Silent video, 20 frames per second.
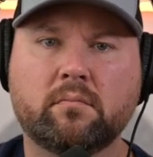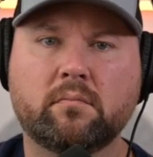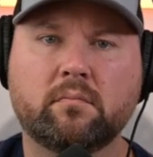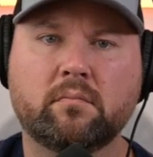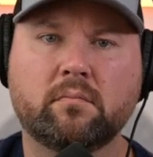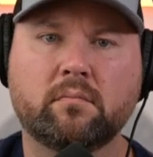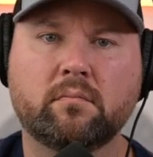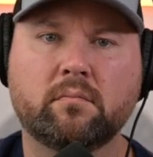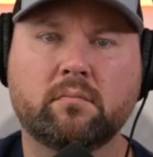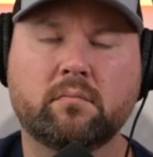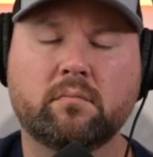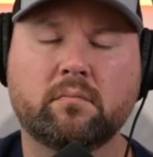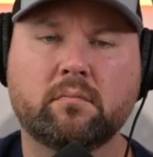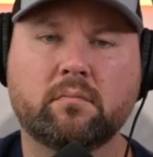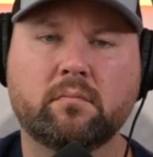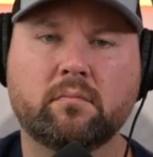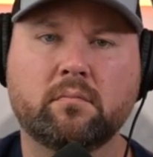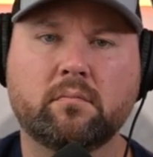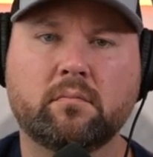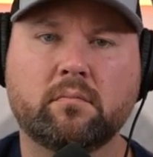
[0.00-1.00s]

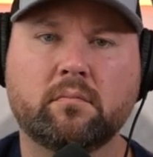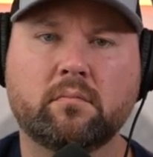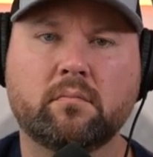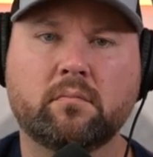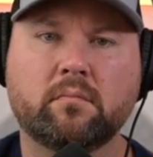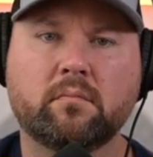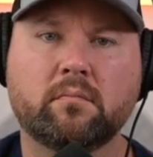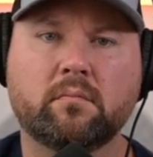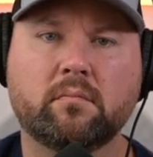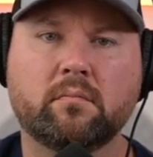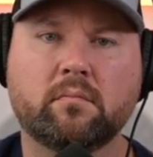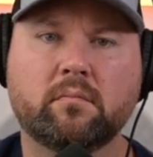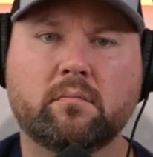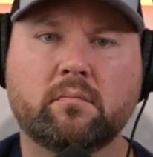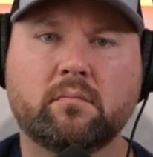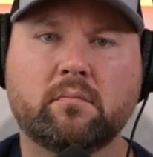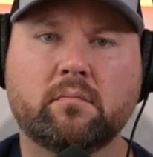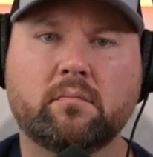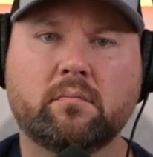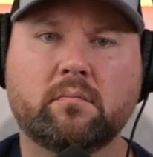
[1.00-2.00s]

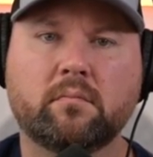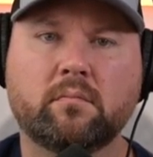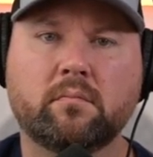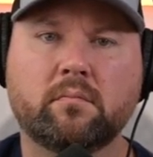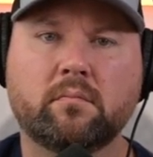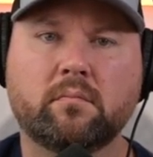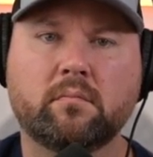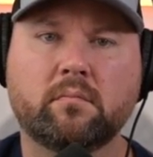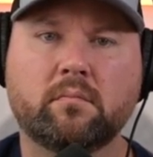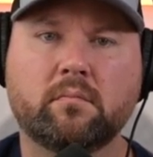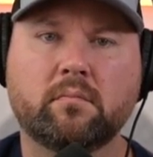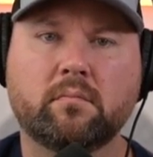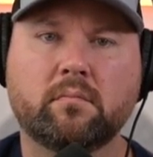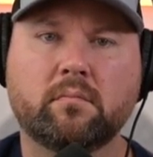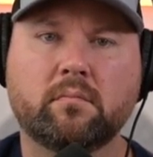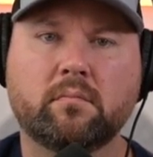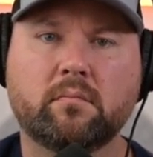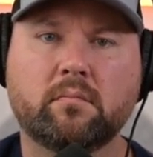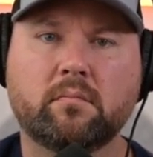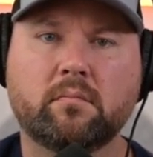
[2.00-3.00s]

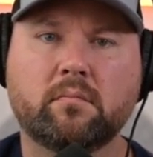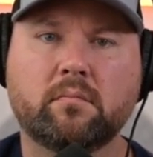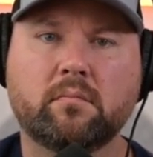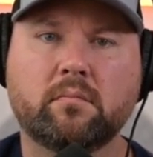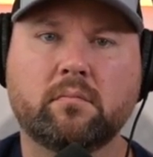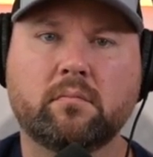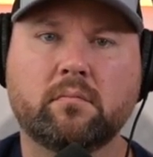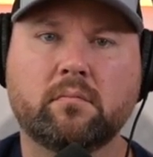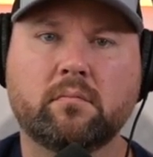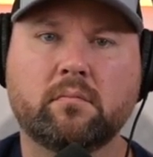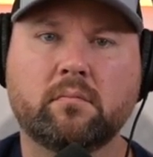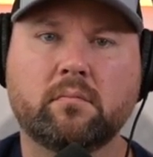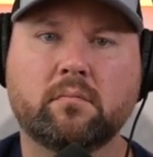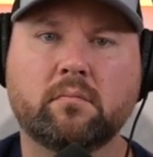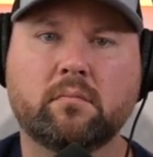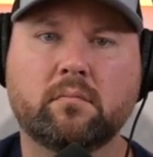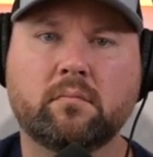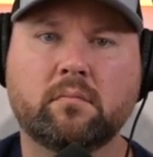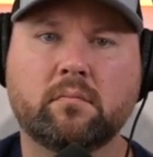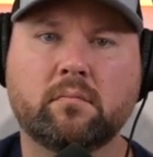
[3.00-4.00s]

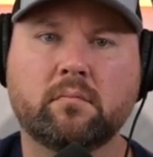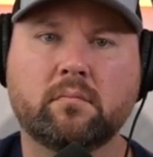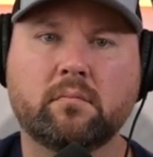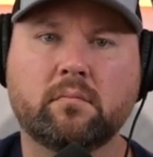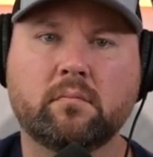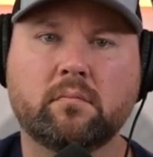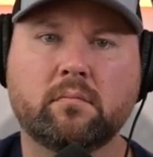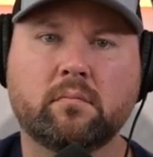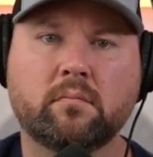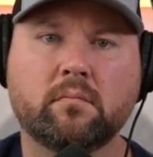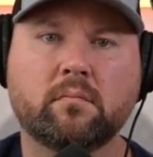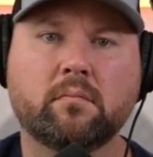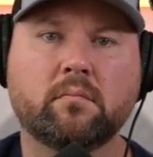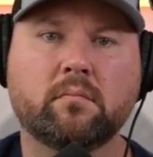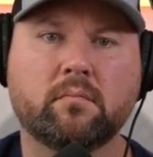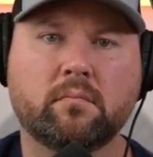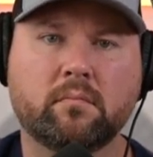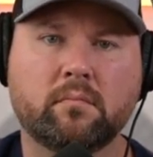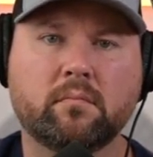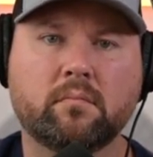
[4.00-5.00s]

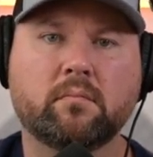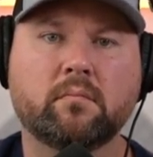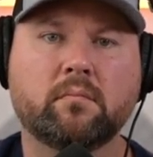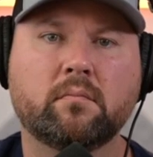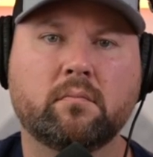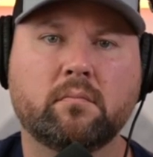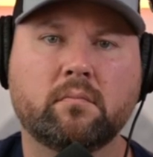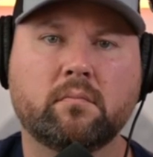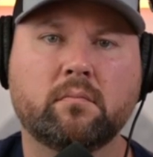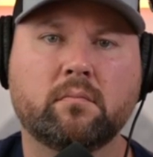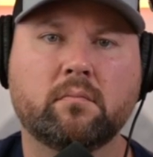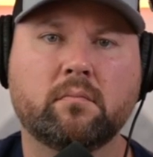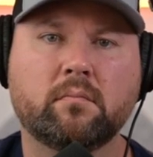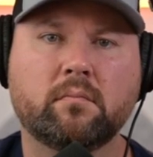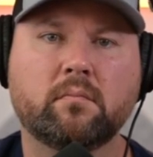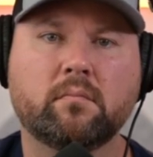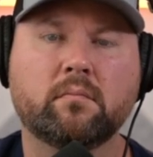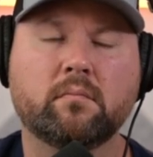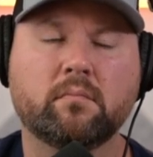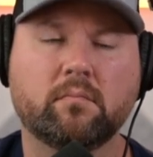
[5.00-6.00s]
The person shown says nothing.